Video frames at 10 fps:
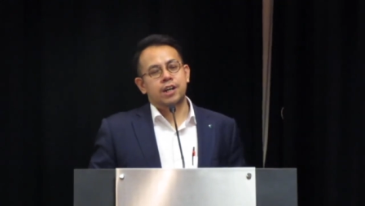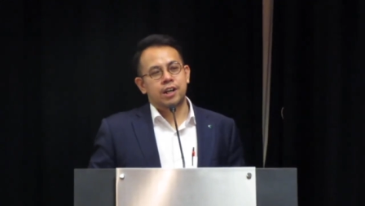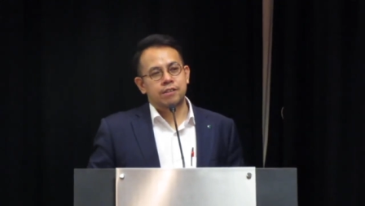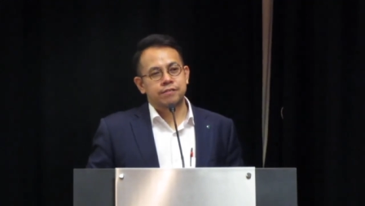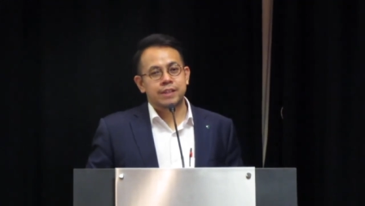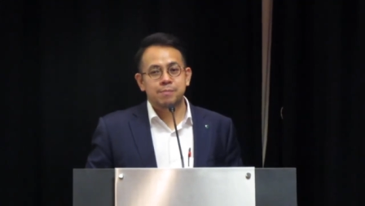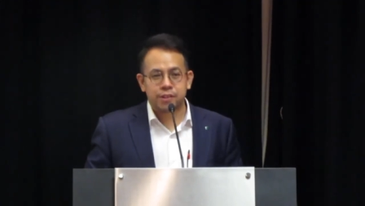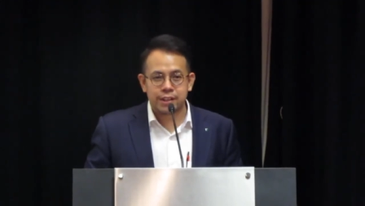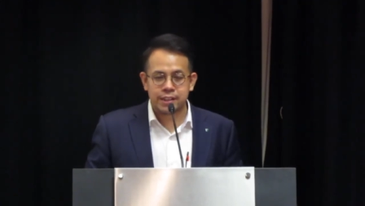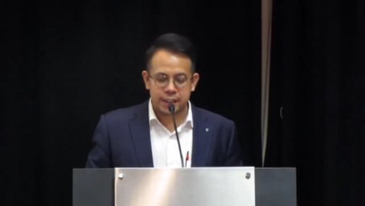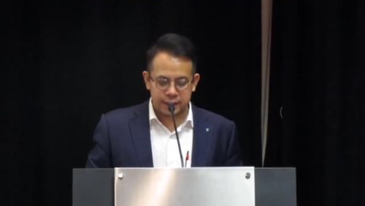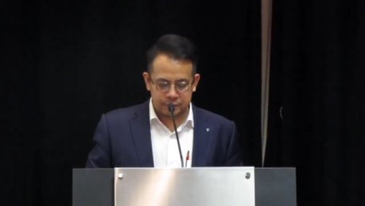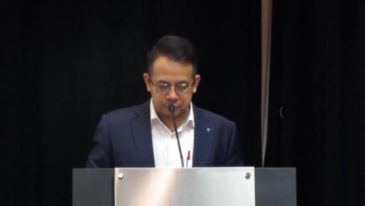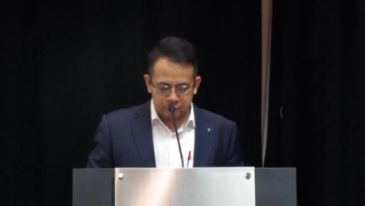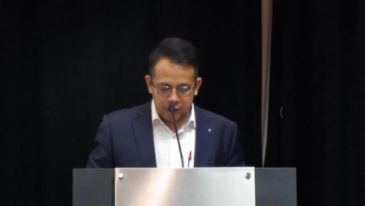of democracy.
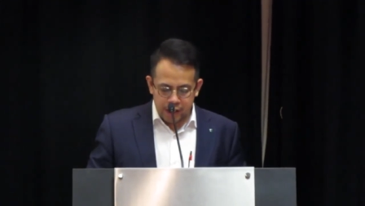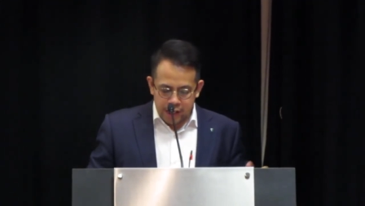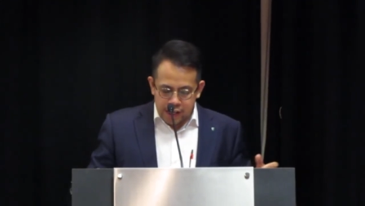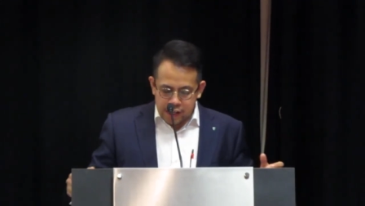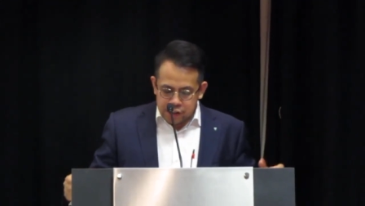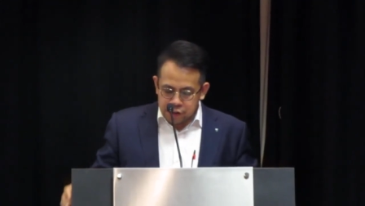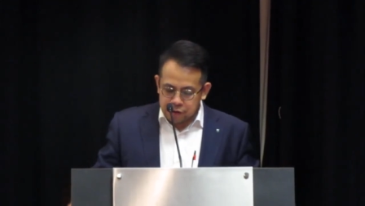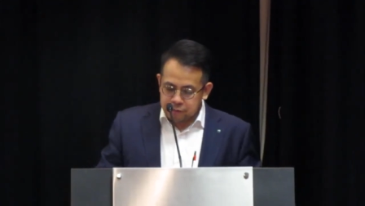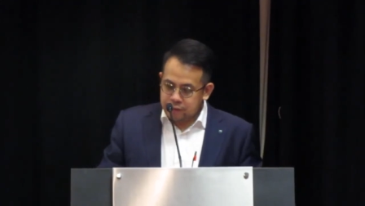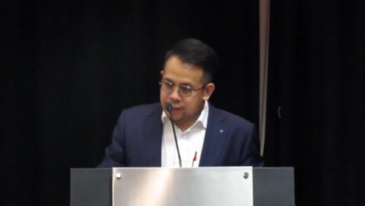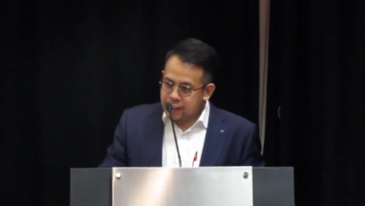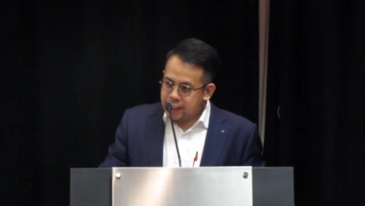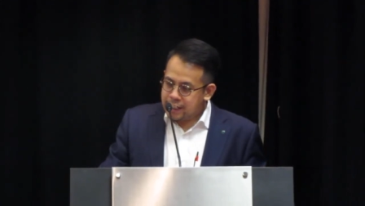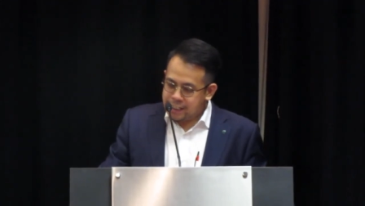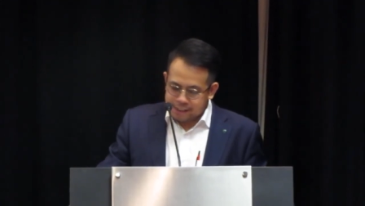So
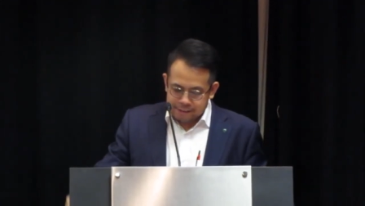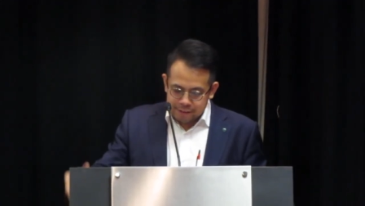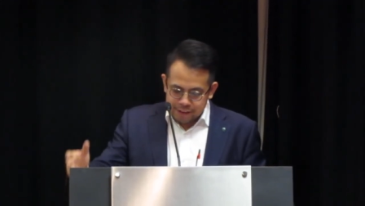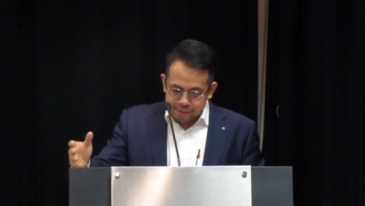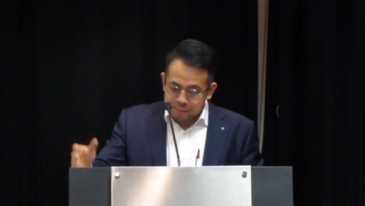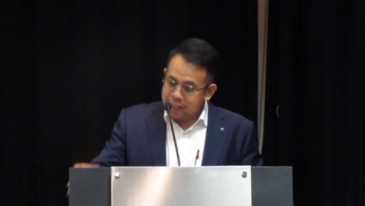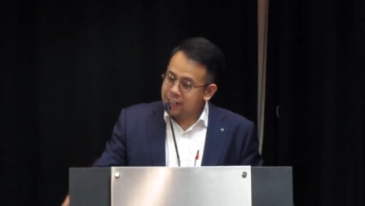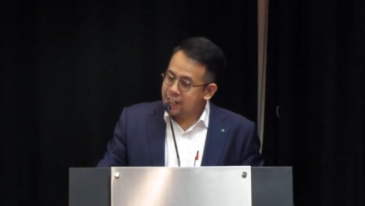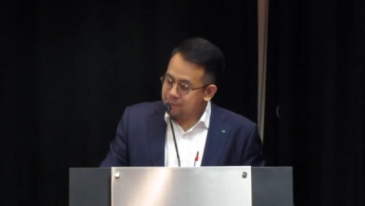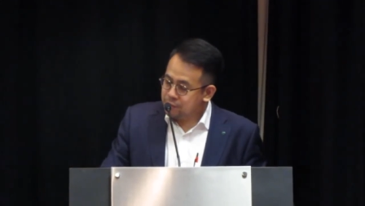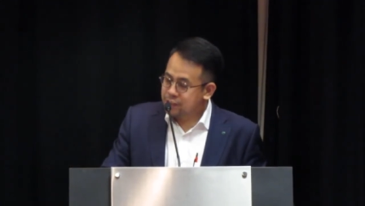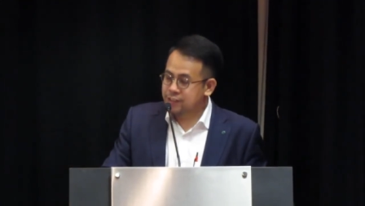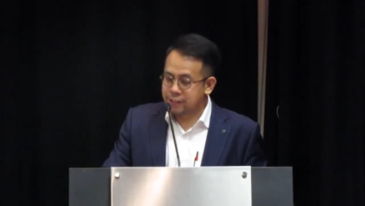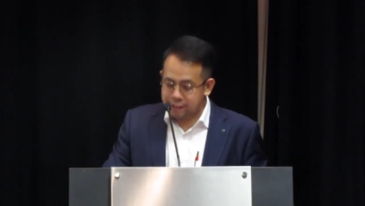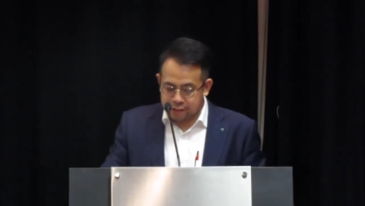my
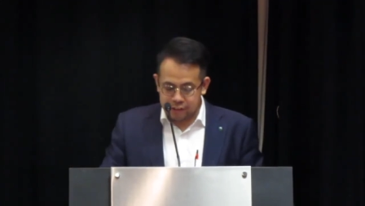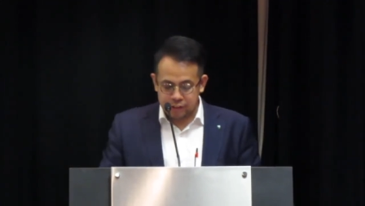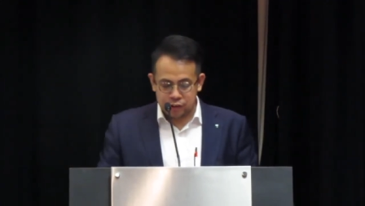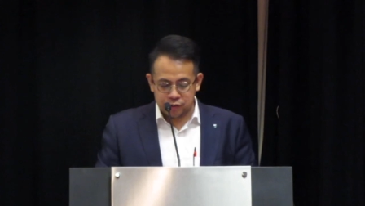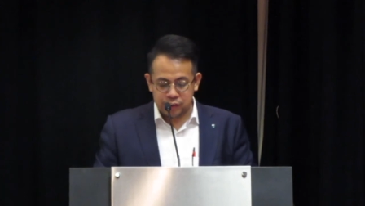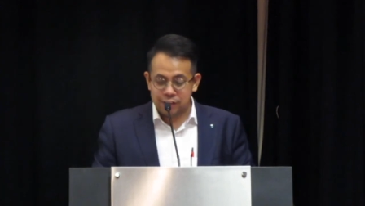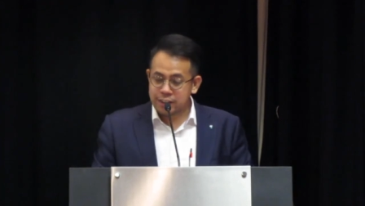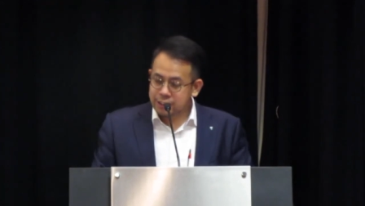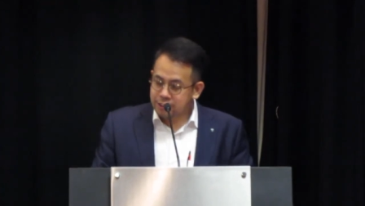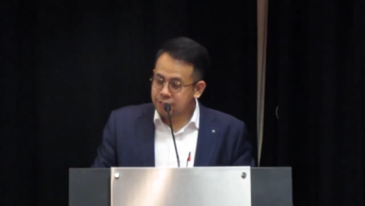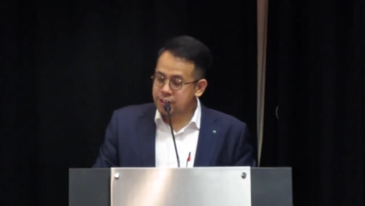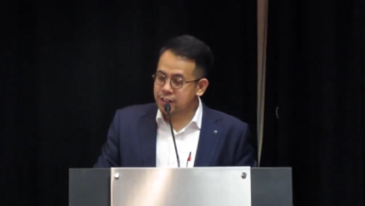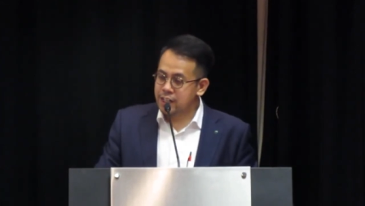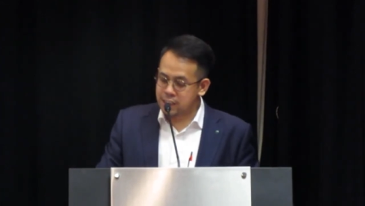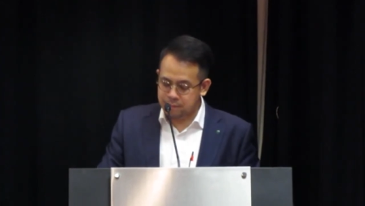utmost gratitude to our distinguished
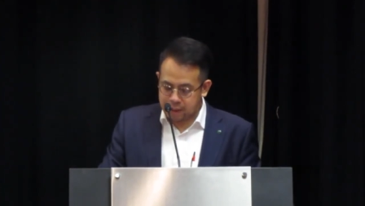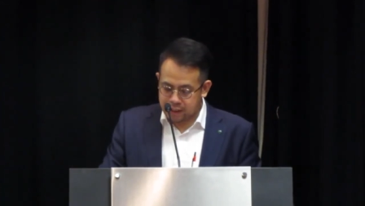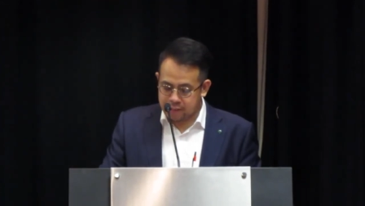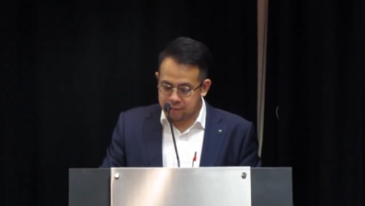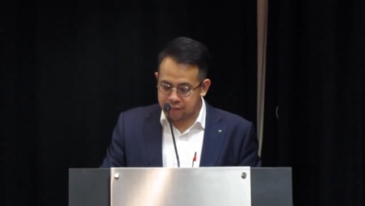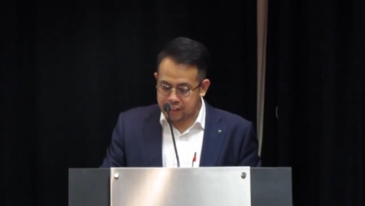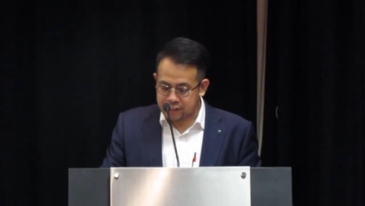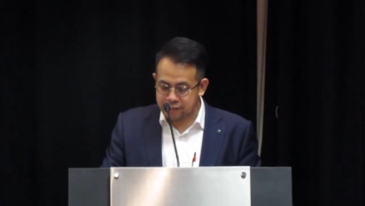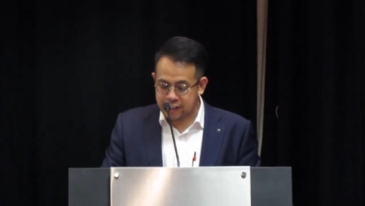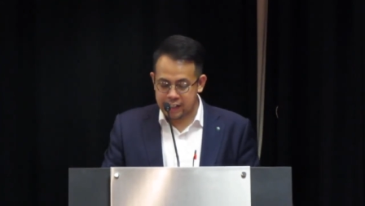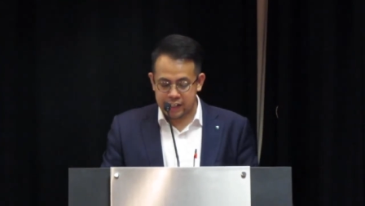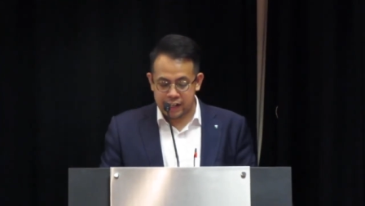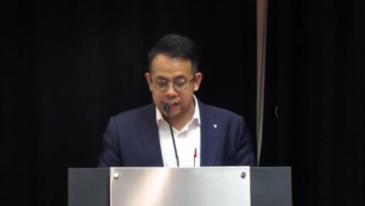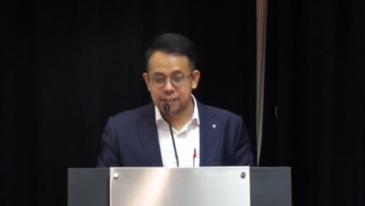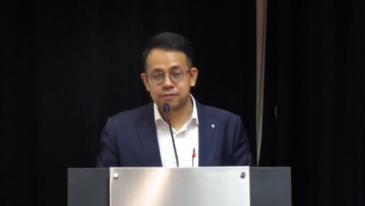guest speaker, Professor Venkat
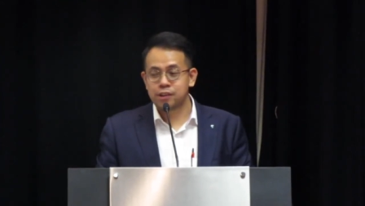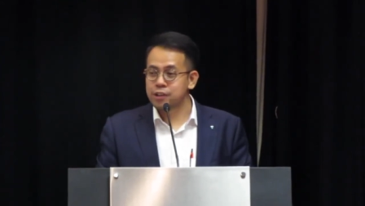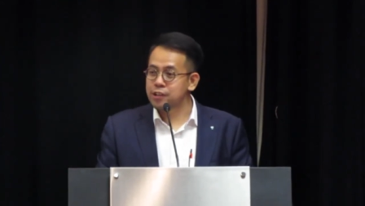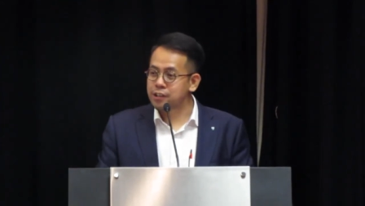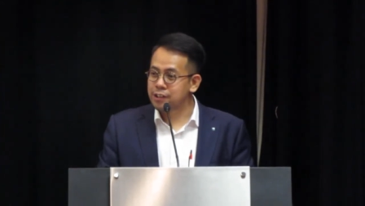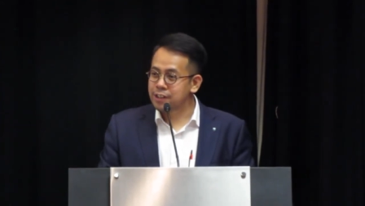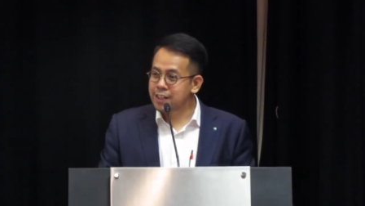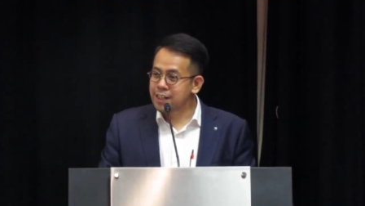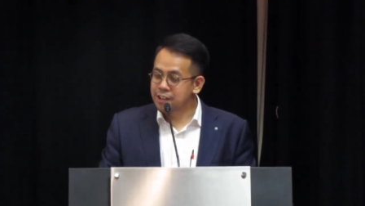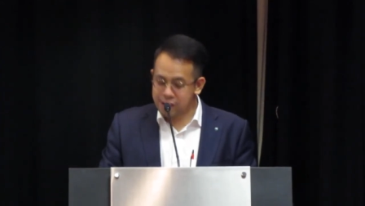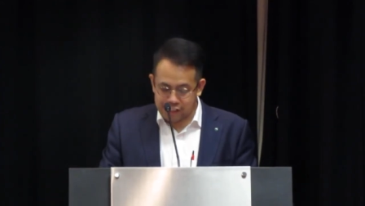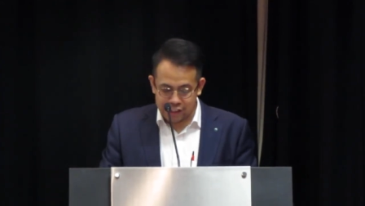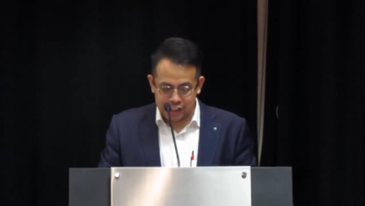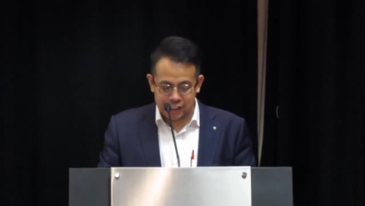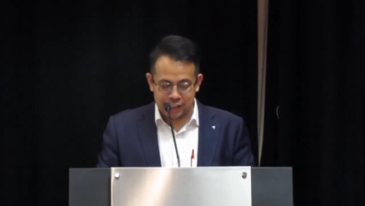Iyer, for your
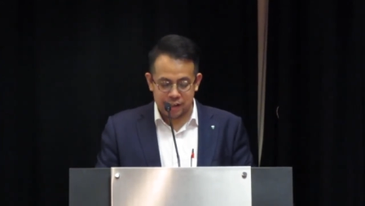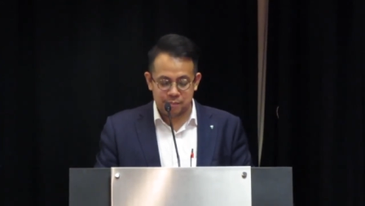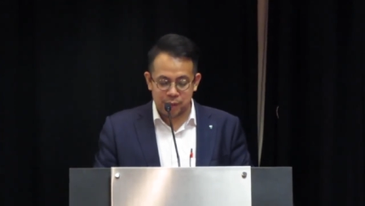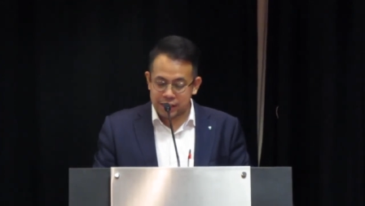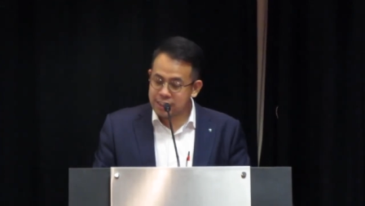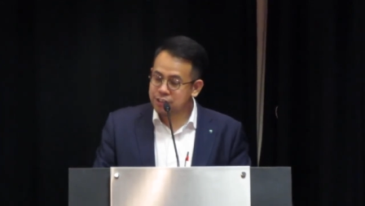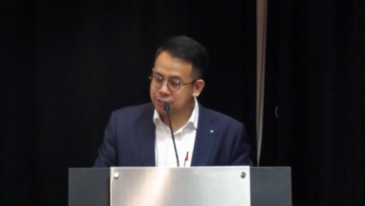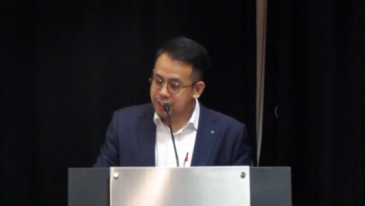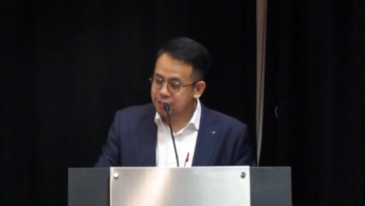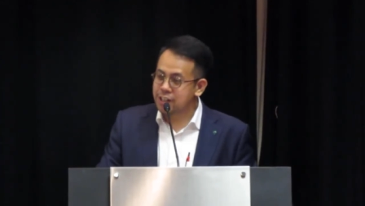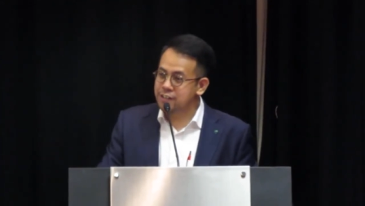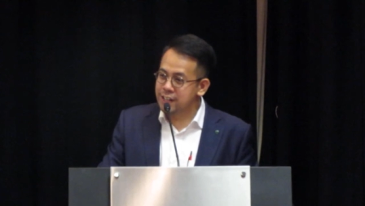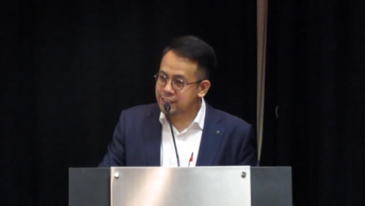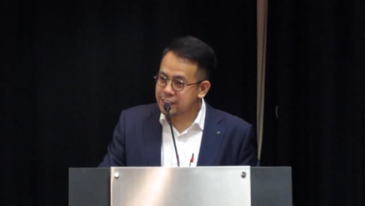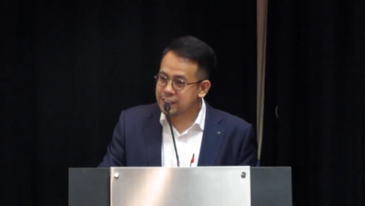gracious presence today to
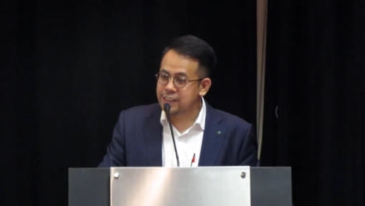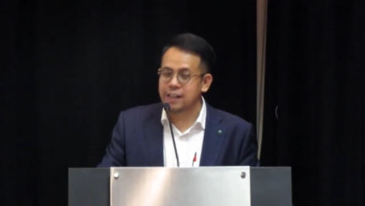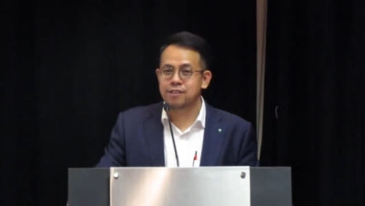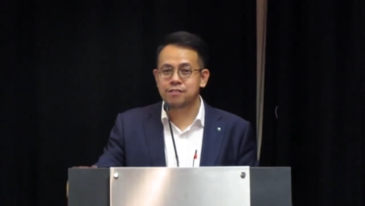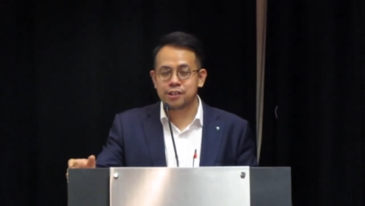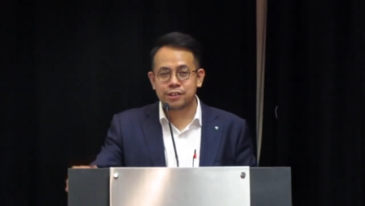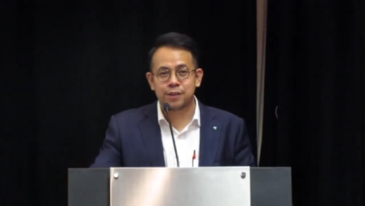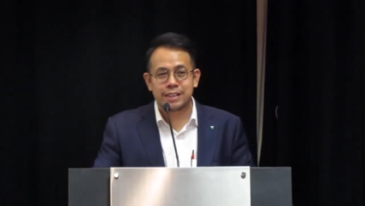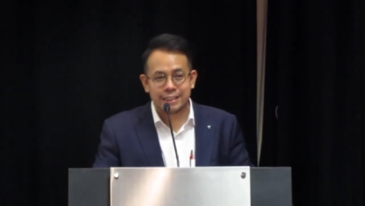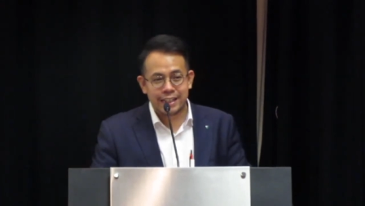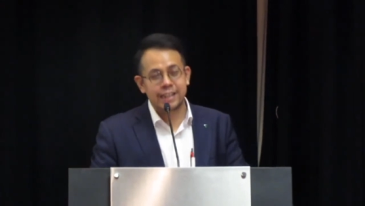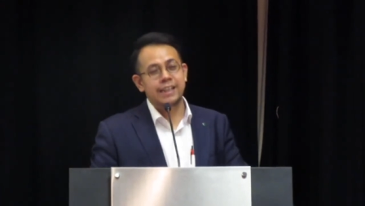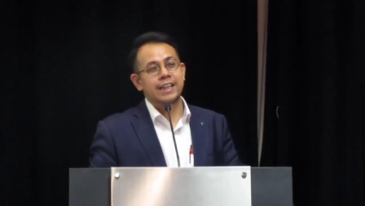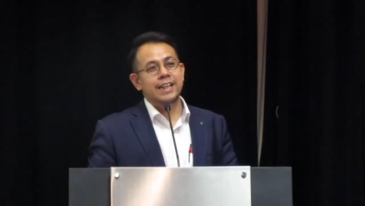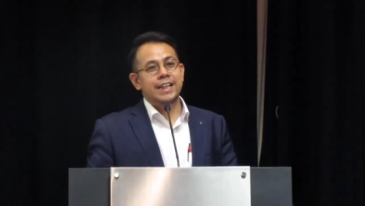address us, and of course once again